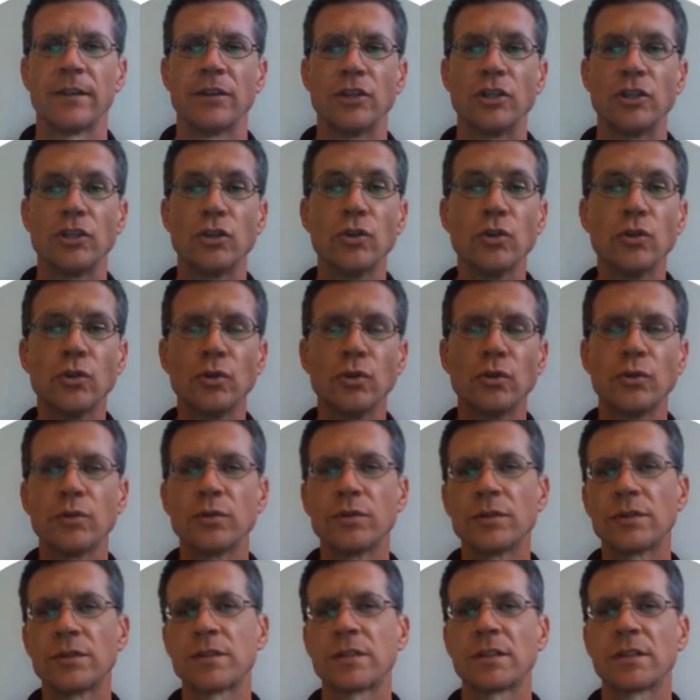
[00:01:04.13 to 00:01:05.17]

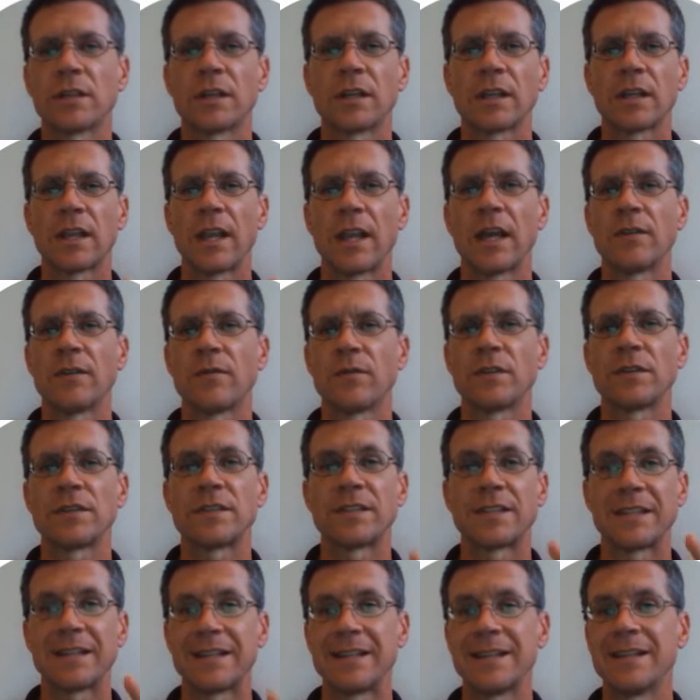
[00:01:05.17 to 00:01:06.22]
use
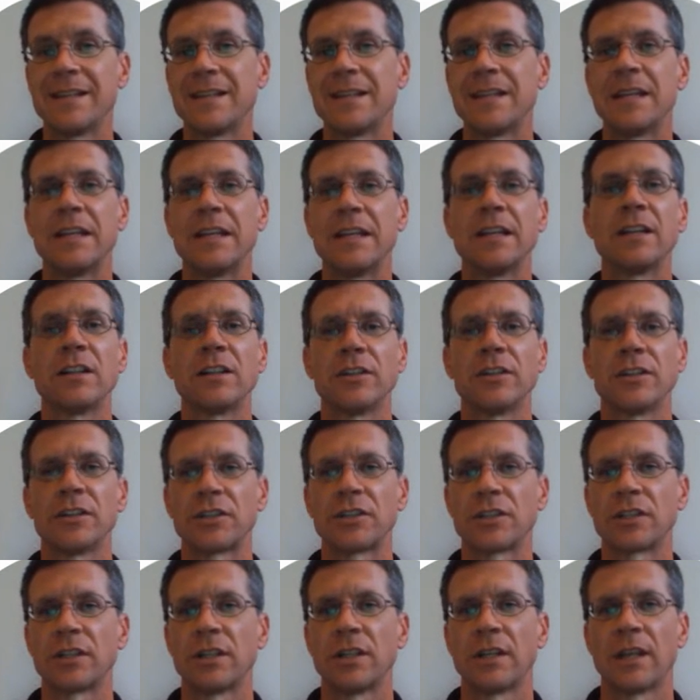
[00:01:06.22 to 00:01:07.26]
Canvas in
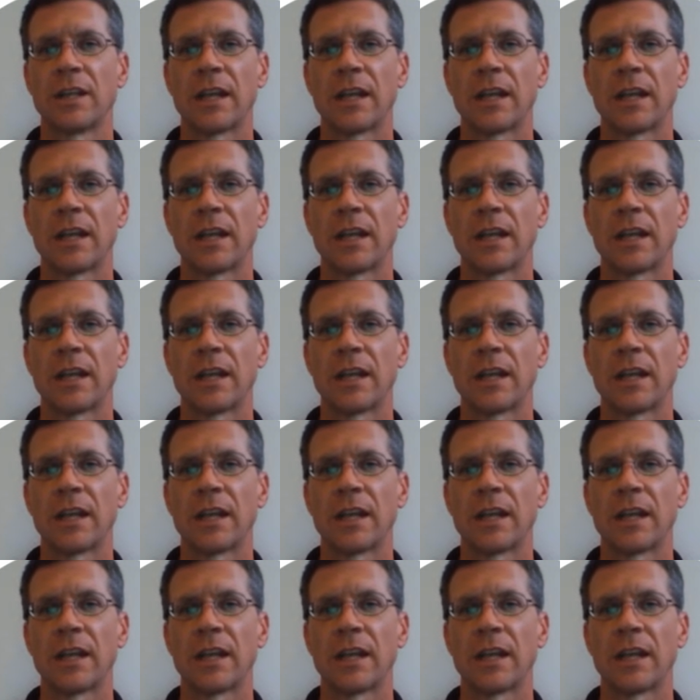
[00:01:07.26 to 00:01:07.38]
English.